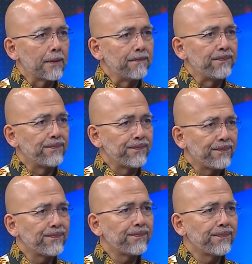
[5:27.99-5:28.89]
Well,
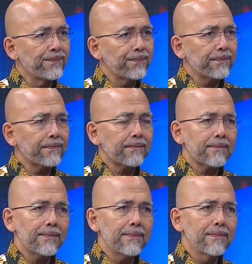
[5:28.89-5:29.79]
one of the ways is to
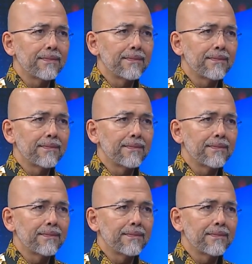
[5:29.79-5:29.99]
introduce